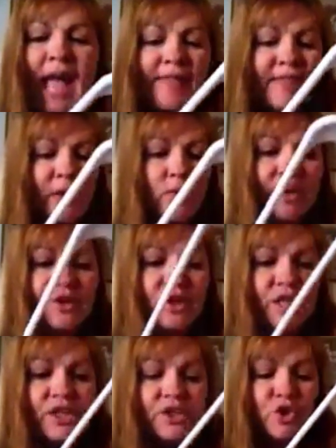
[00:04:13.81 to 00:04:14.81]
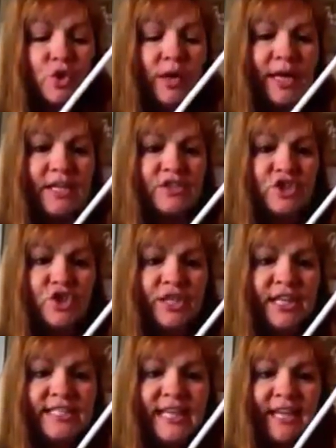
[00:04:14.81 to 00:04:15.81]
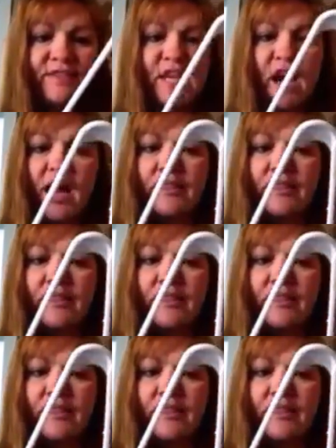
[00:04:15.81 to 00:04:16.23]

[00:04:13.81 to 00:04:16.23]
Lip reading: And then what you're going to do is you're going to take the